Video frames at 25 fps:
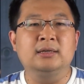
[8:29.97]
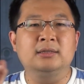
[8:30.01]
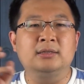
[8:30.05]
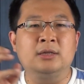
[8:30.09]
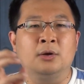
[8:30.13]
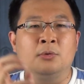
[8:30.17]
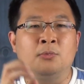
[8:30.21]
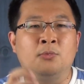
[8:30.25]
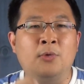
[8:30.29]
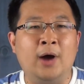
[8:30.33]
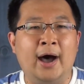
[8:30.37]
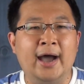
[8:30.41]

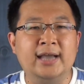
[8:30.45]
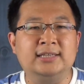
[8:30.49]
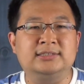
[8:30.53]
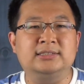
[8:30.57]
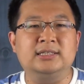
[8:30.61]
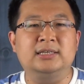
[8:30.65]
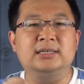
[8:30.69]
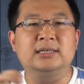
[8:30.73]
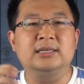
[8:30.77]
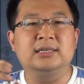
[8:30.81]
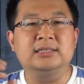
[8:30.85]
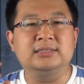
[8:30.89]
the
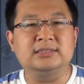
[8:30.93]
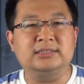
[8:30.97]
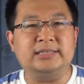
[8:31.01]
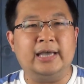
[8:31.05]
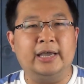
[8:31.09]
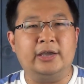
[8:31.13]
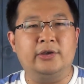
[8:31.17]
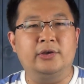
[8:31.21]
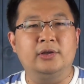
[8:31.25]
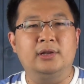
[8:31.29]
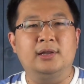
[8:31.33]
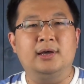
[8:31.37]
rising
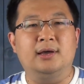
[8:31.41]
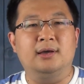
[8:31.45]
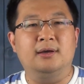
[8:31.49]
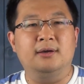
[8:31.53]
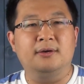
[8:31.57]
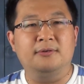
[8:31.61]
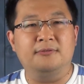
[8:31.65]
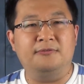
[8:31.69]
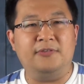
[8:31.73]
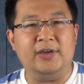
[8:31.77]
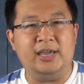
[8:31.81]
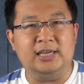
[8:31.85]
secular
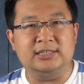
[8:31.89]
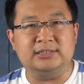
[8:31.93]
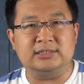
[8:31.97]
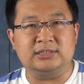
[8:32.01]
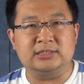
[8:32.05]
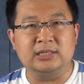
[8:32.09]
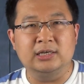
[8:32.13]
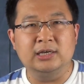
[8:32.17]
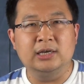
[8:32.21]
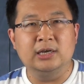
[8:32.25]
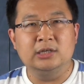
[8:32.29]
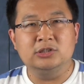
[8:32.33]

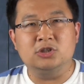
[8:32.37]
face.